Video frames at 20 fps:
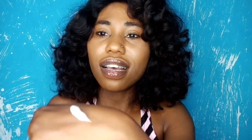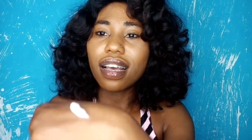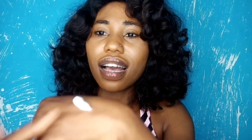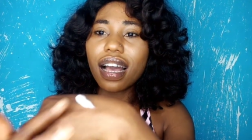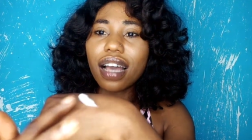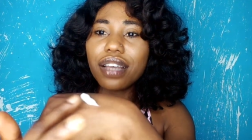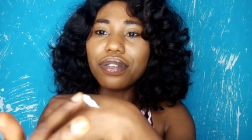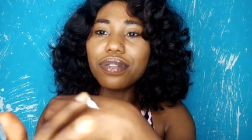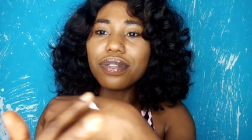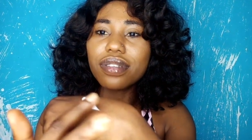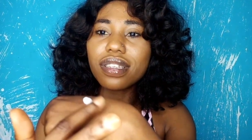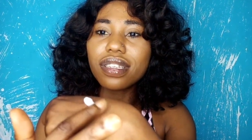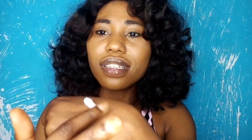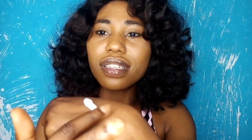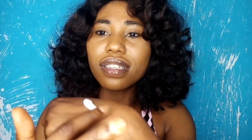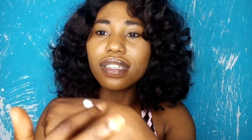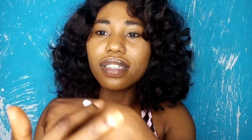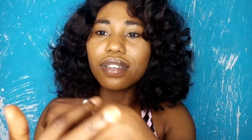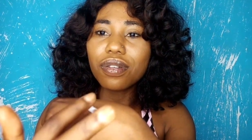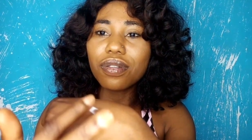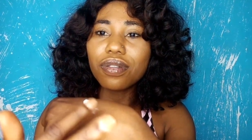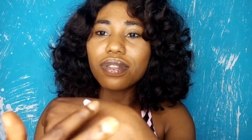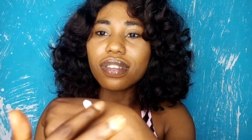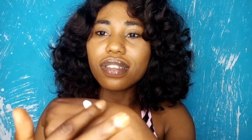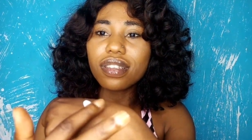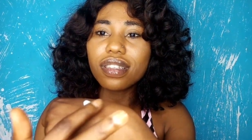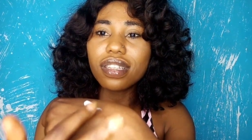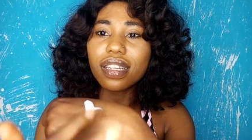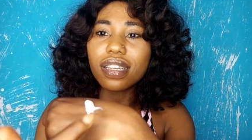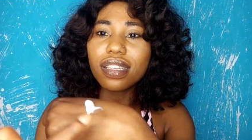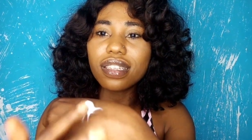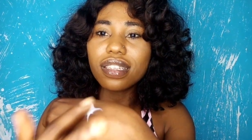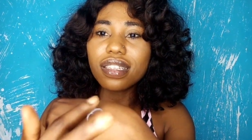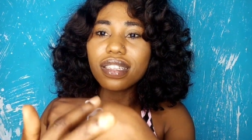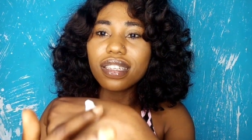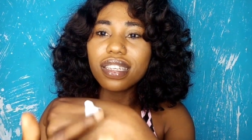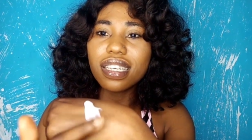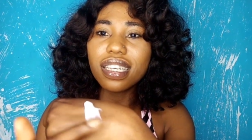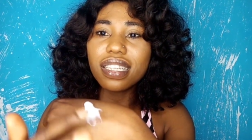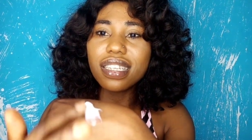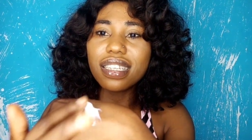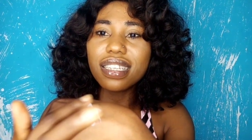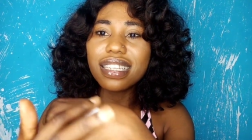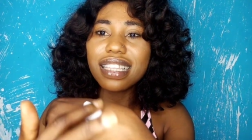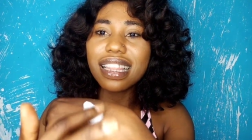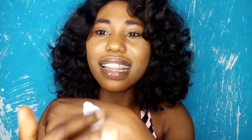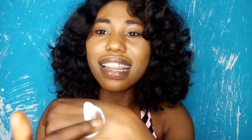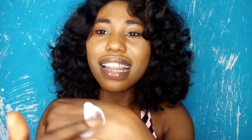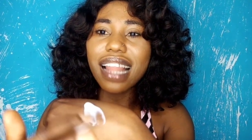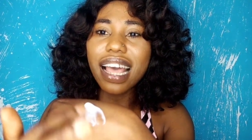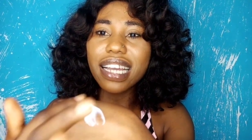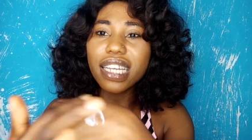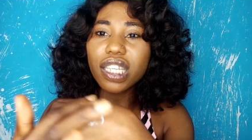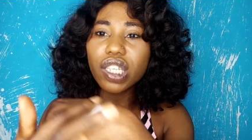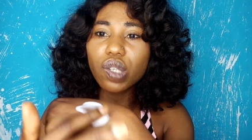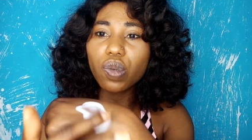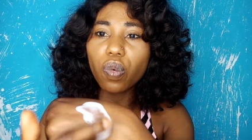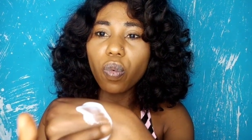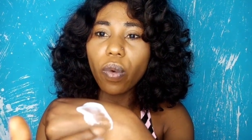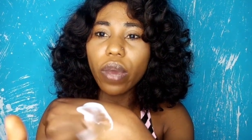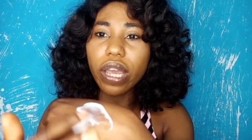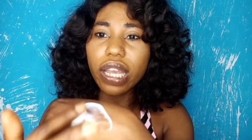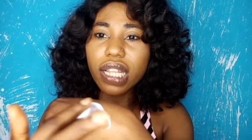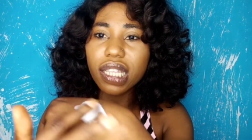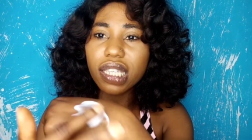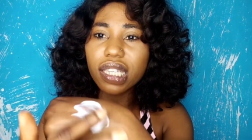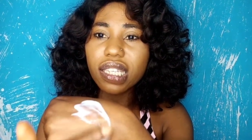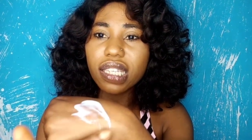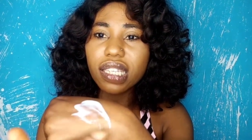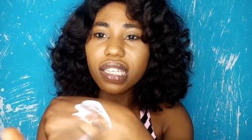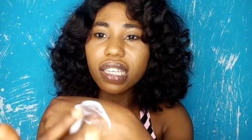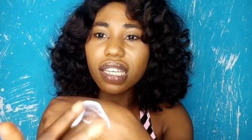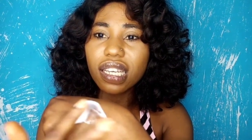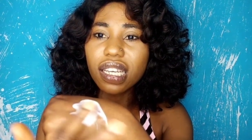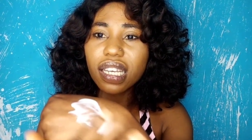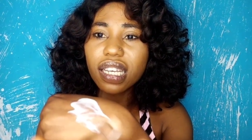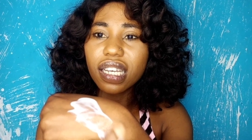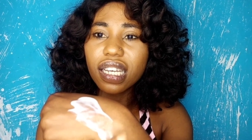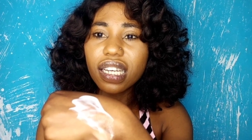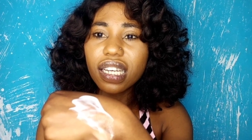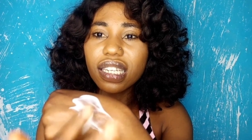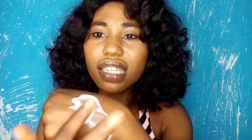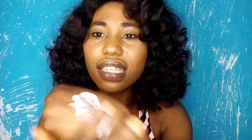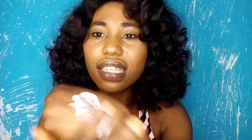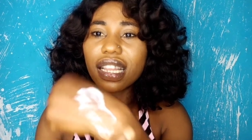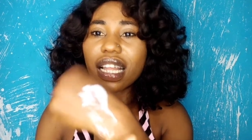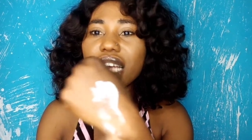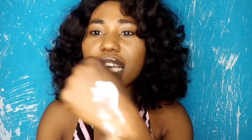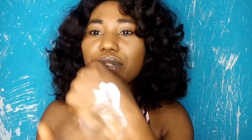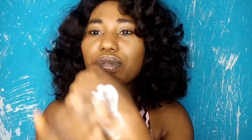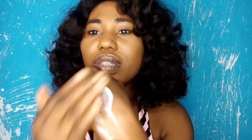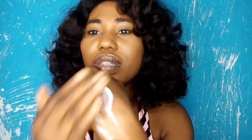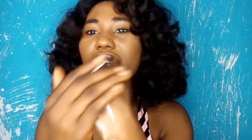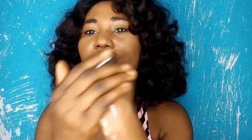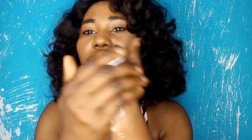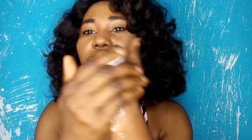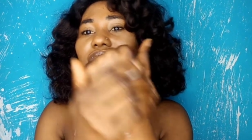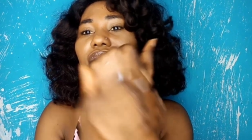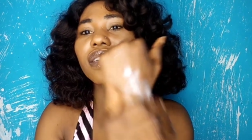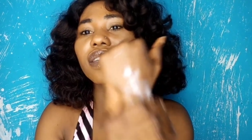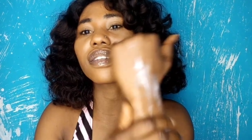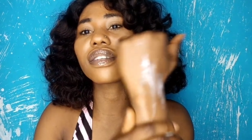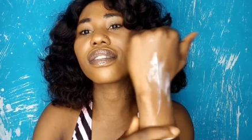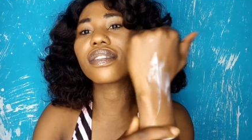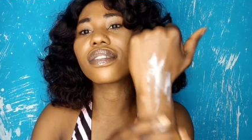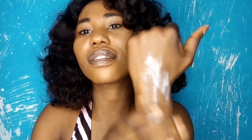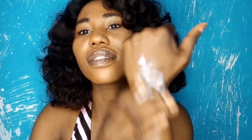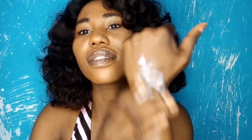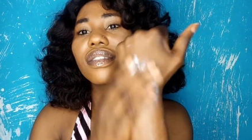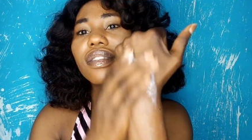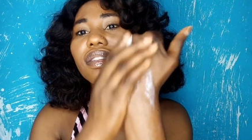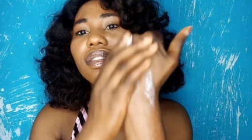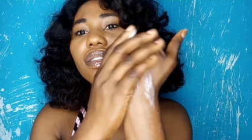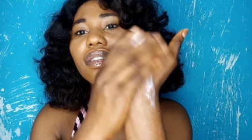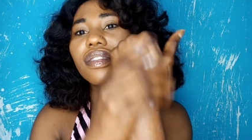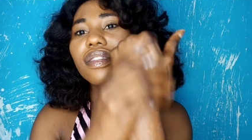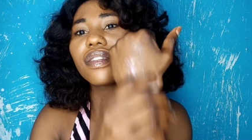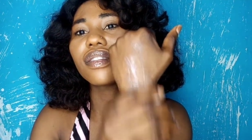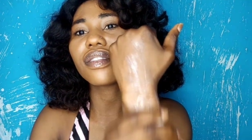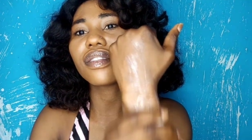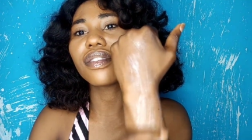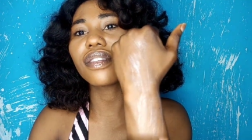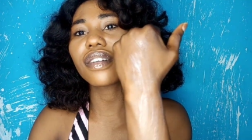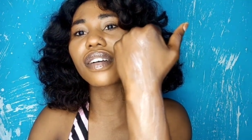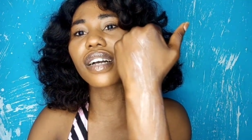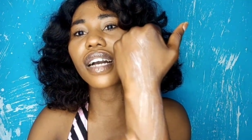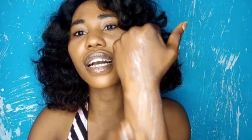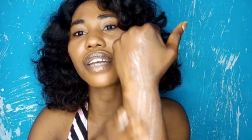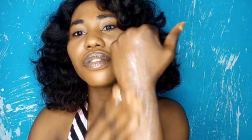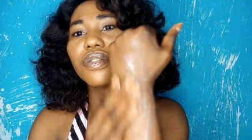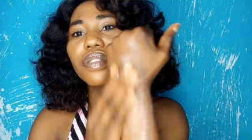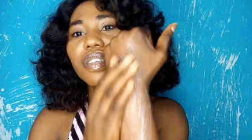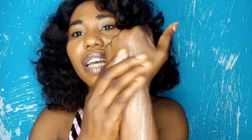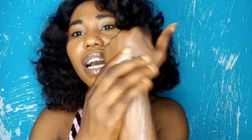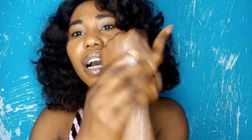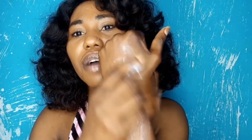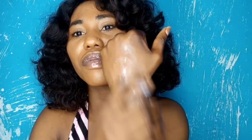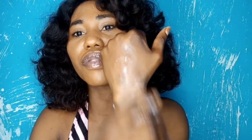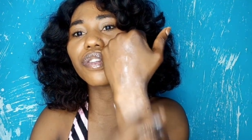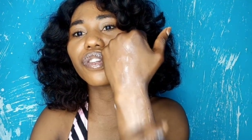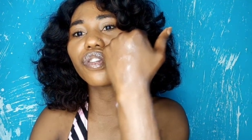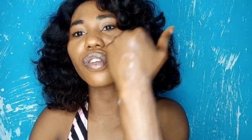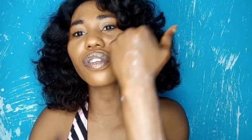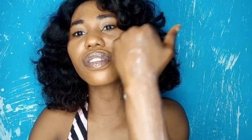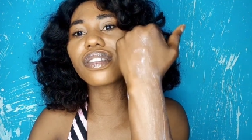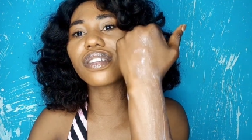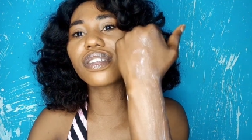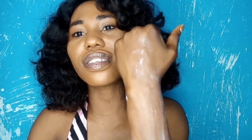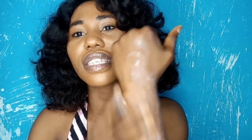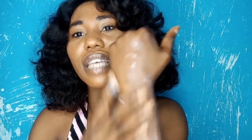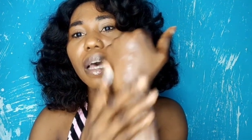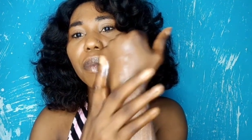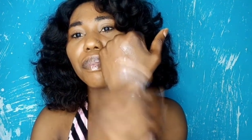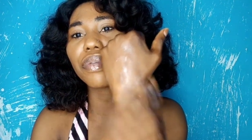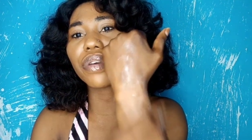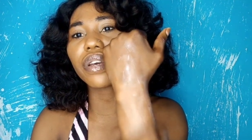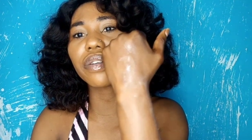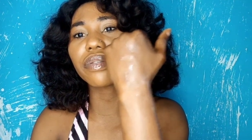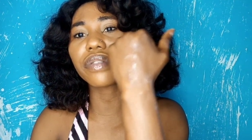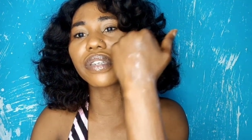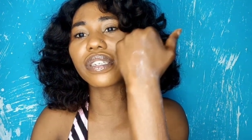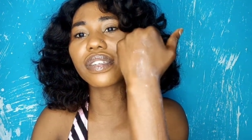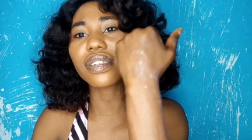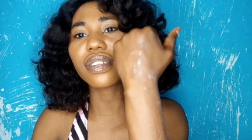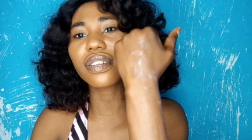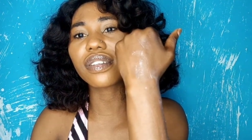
Are you seeing the consistency? It is lightweight. It is lightweight, and then can you see how it's just disappearing?